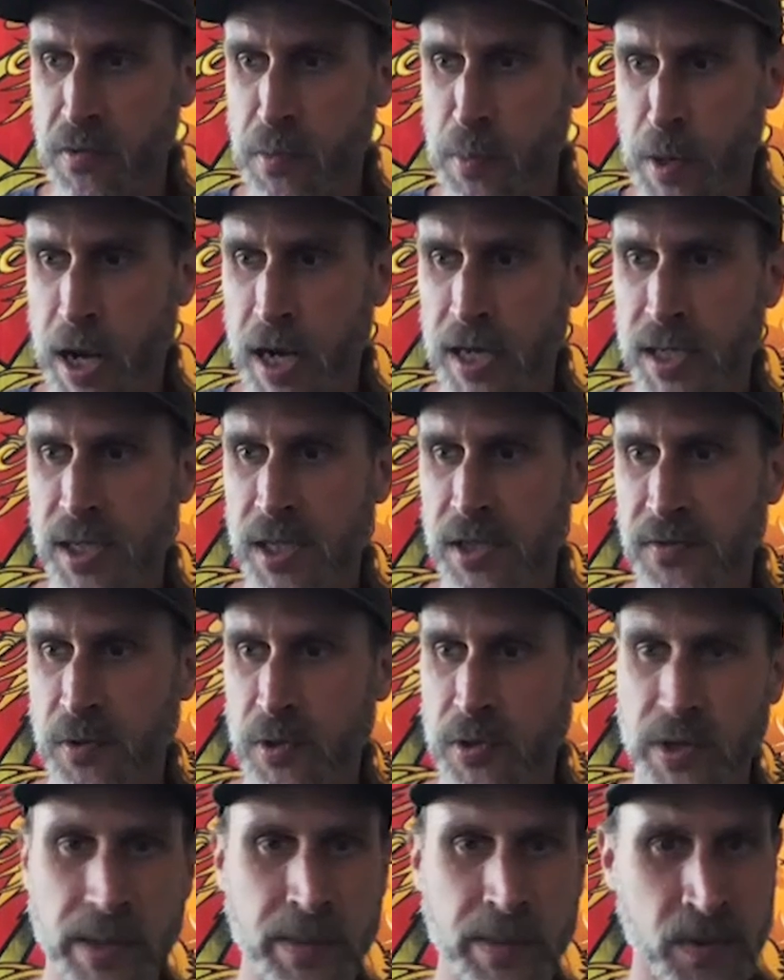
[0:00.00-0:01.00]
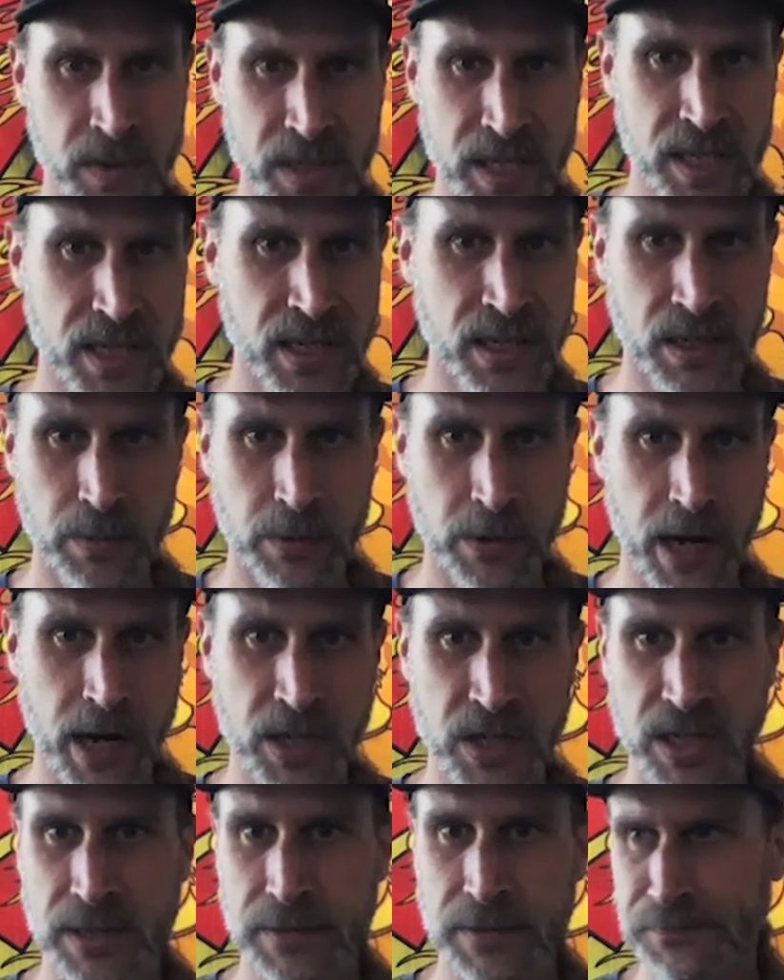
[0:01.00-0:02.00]
process for treatment-resistant
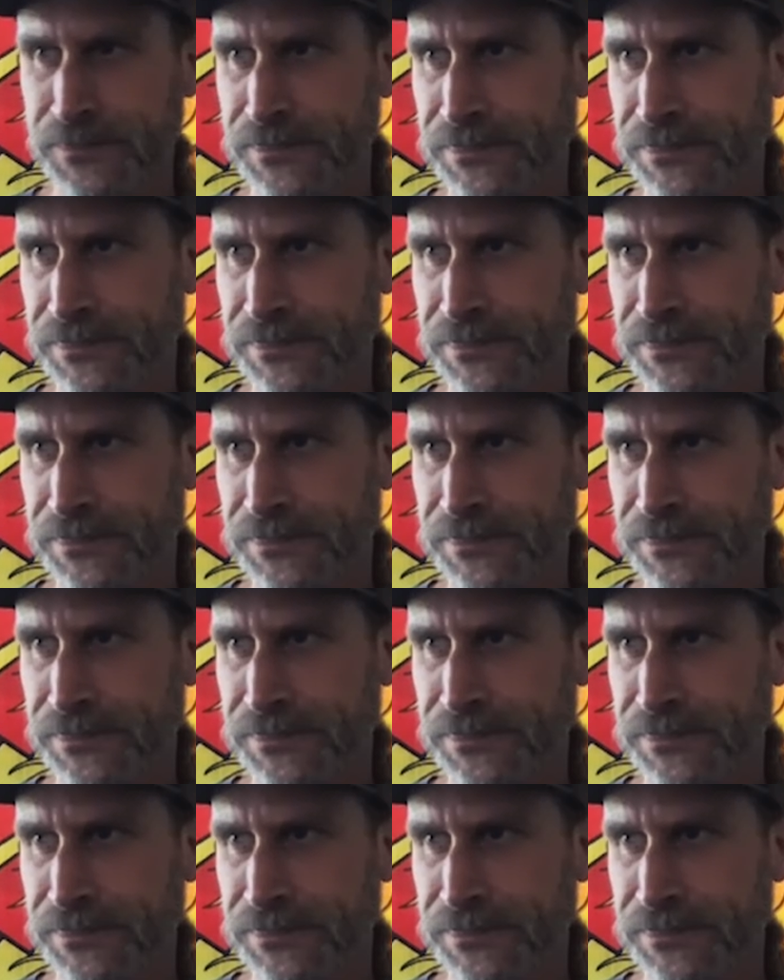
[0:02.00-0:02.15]
depression.